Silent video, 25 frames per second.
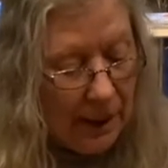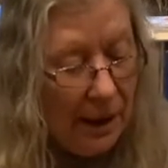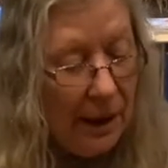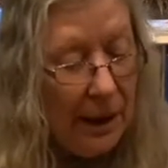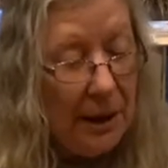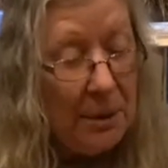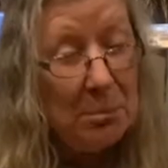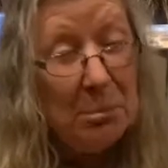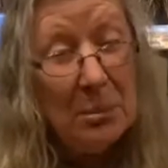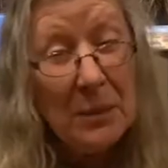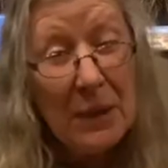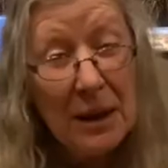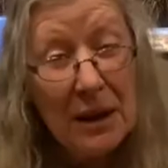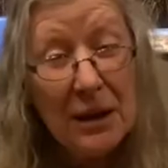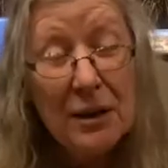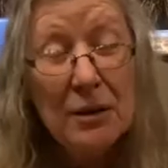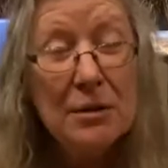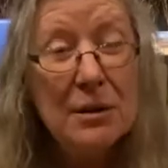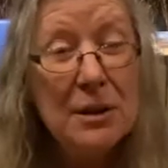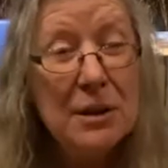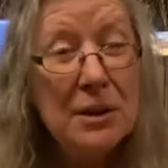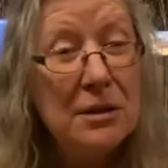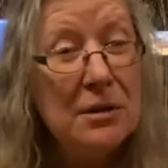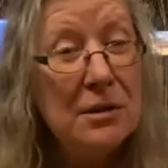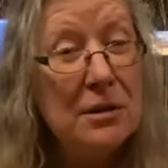I'm not
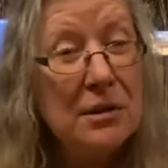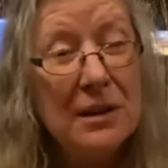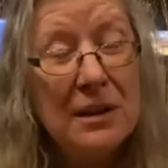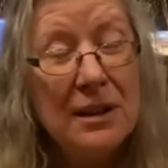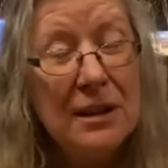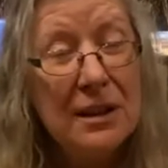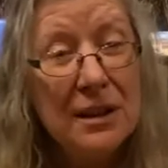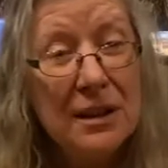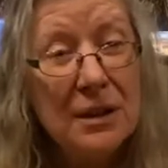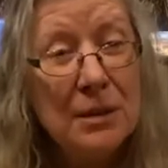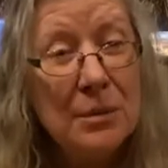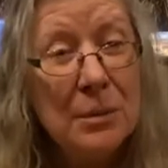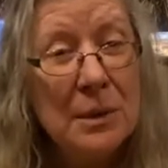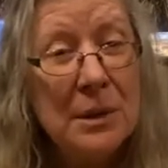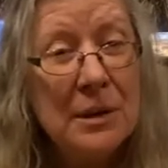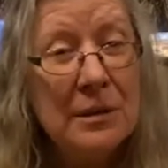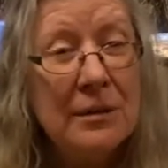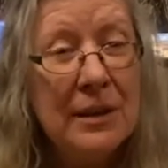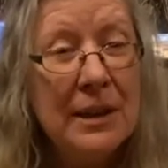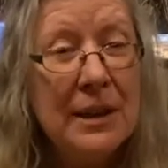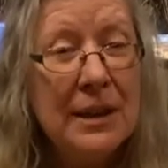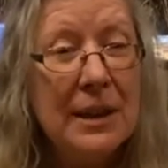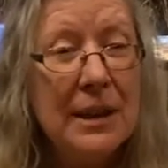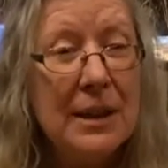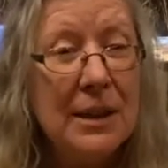going to do the other one
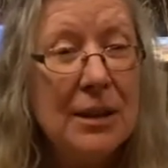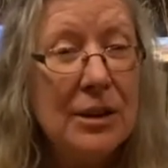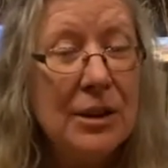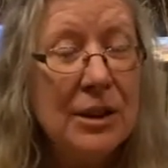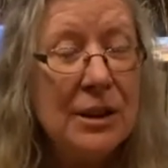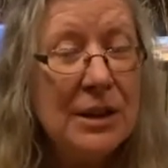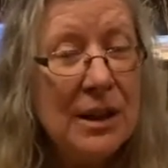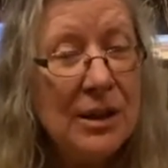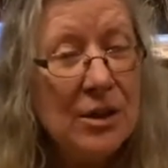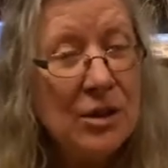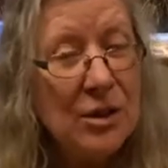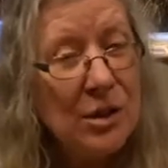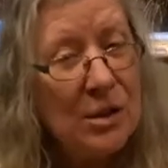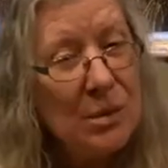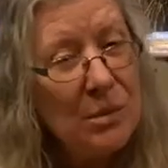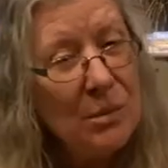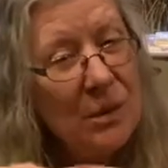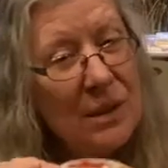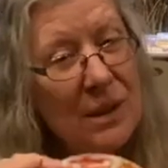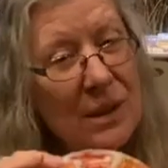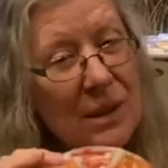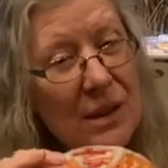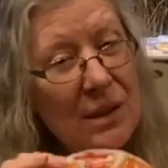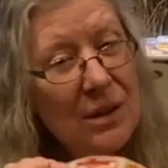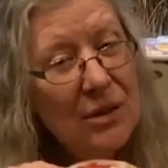right now because I just
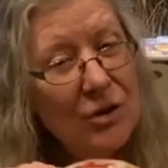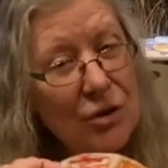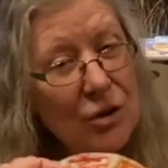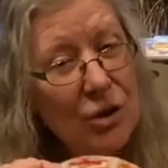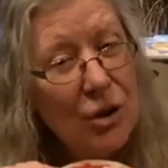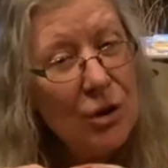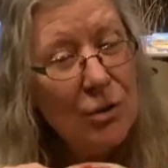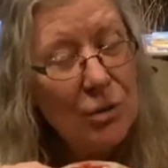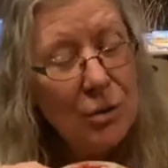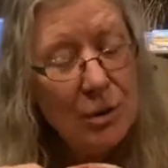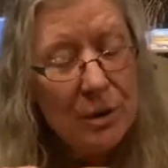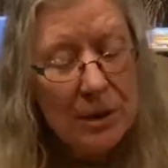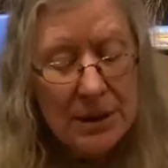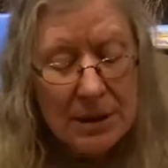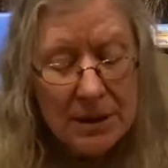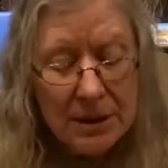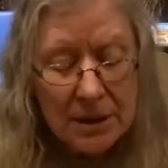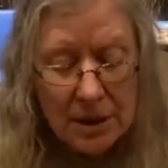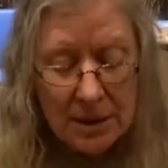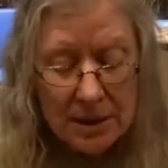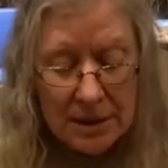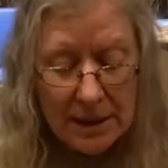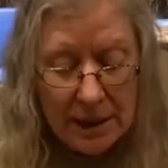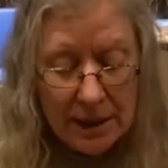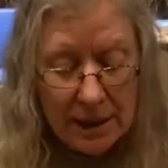want to show you this
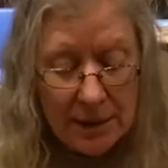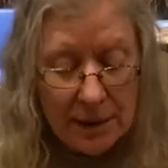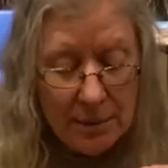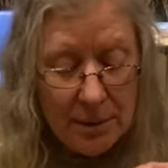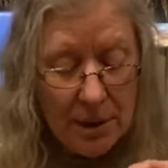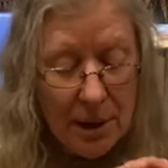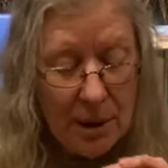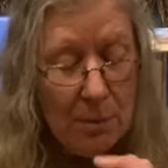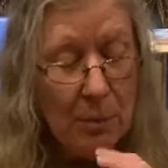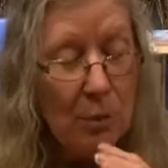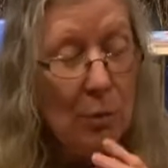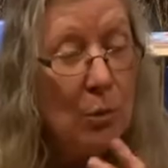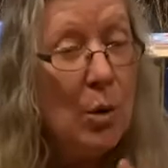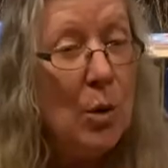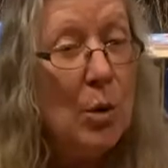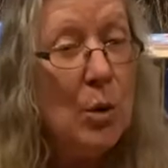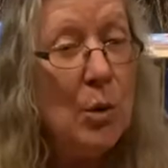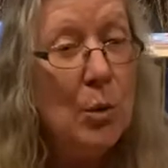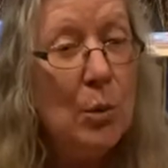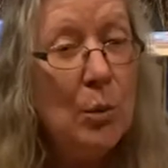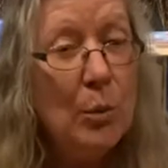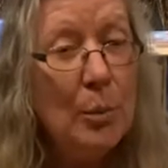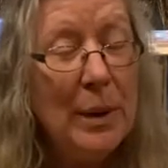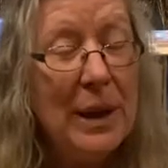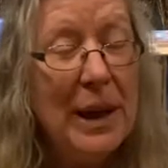because I
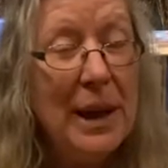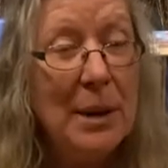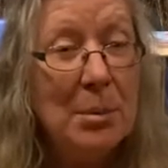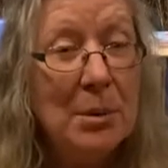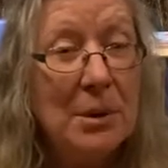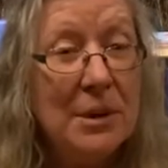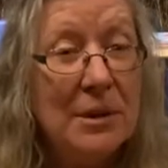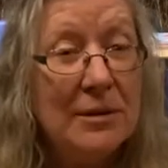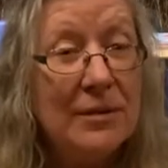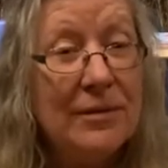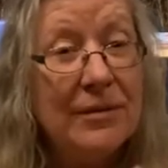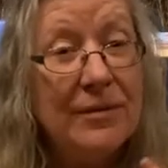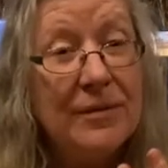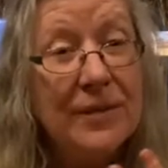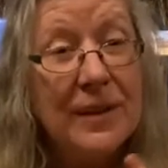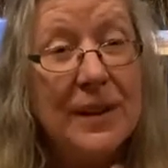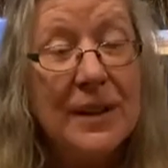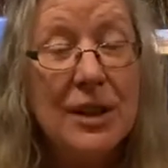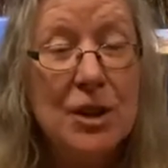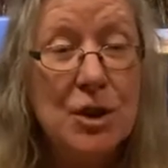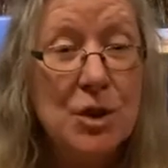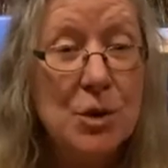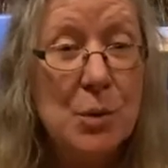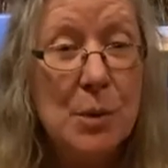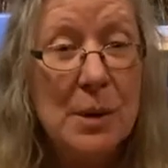won't be able to
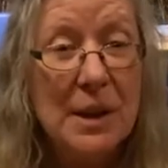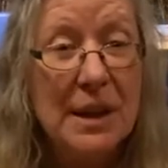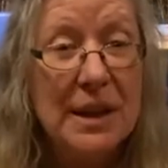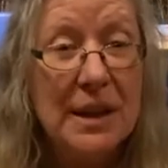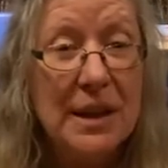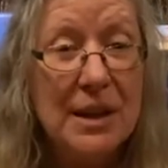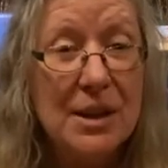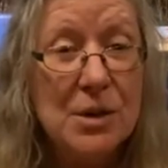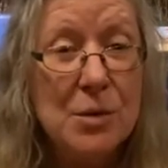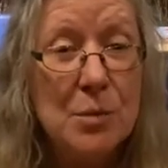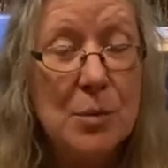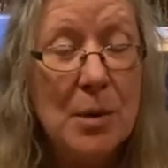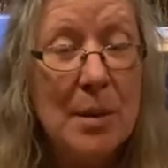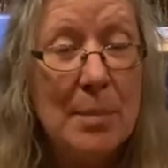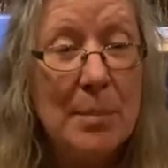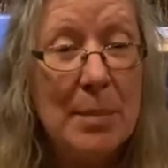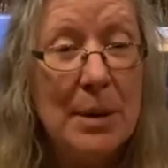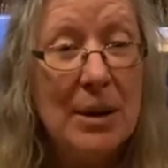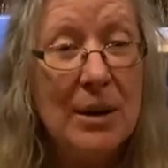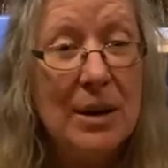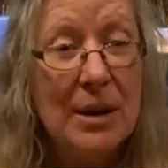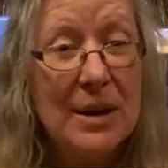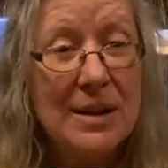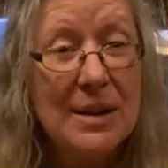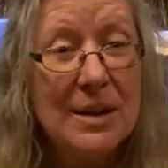finish with this one
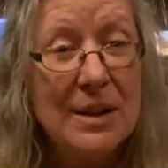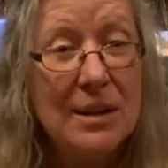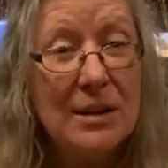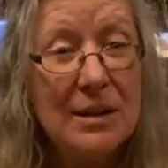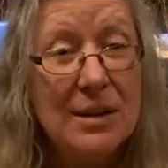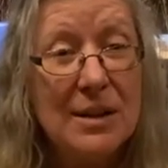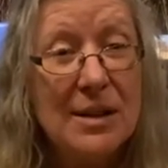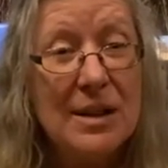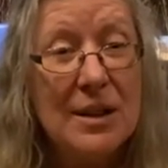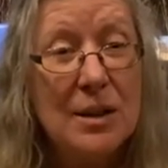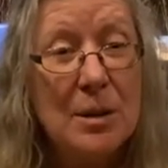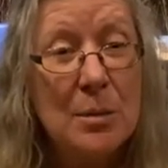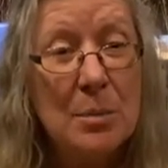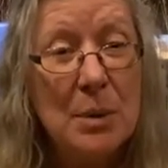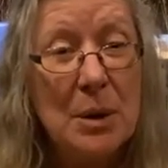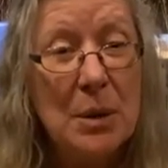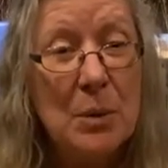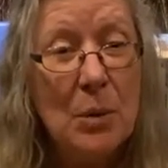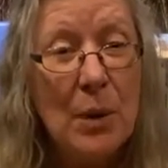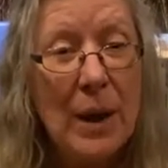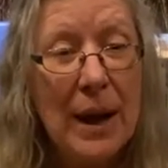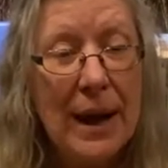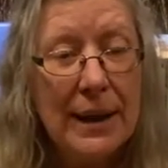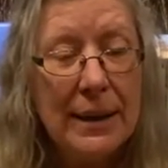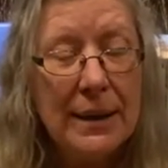because it'll still be
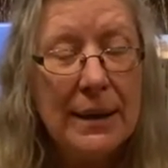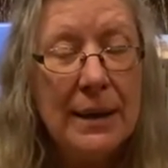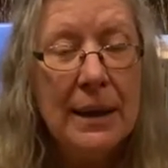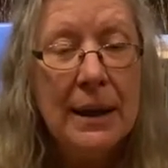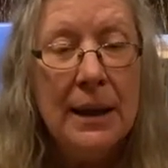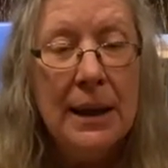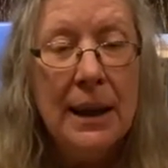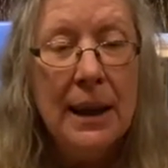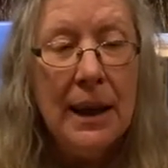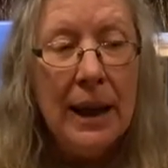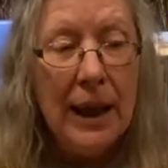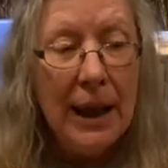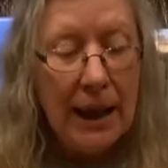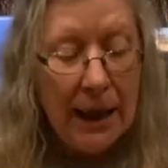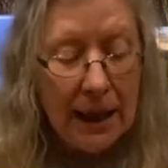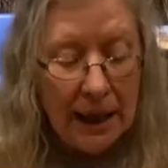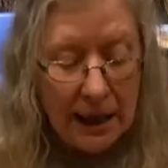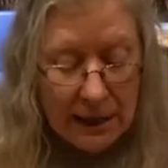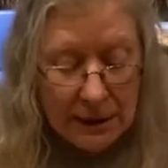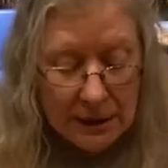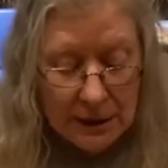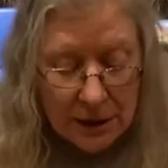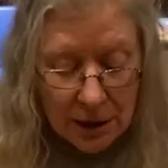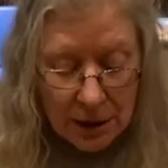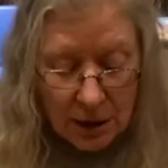wet.
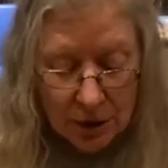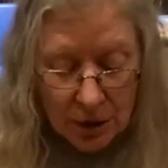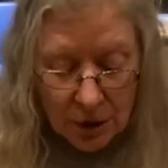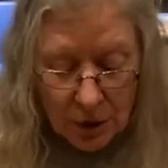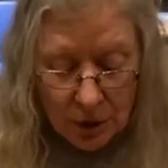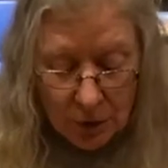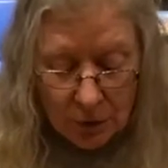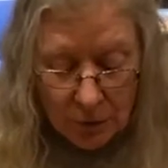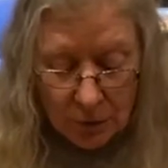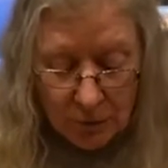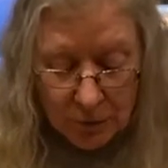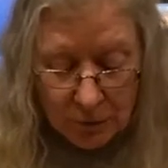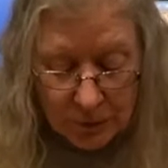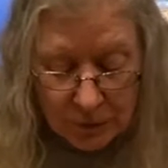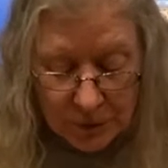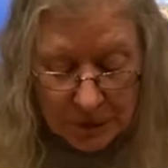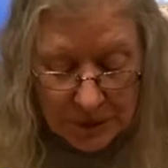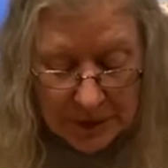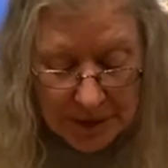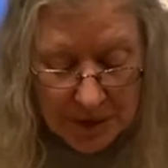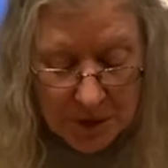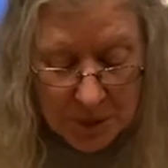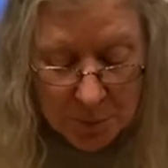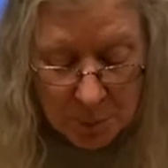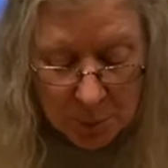And for
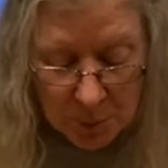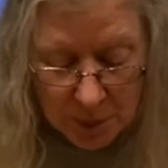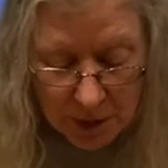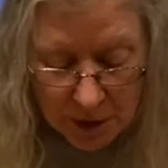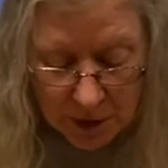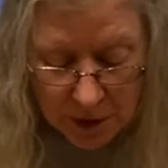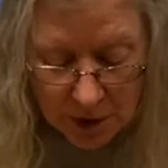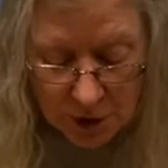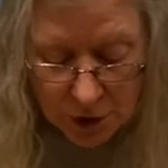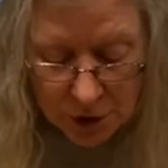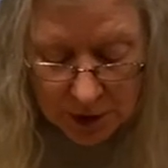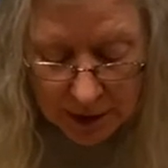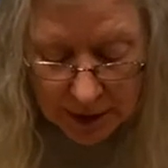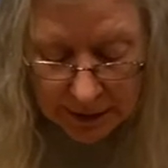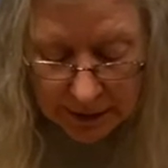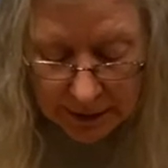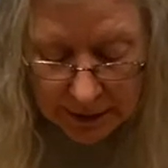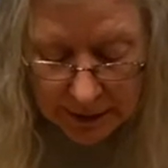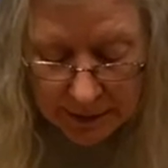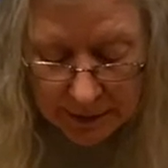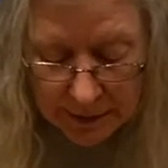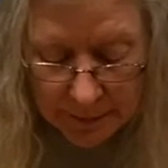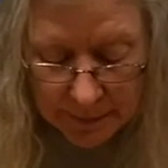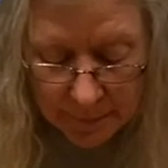this project,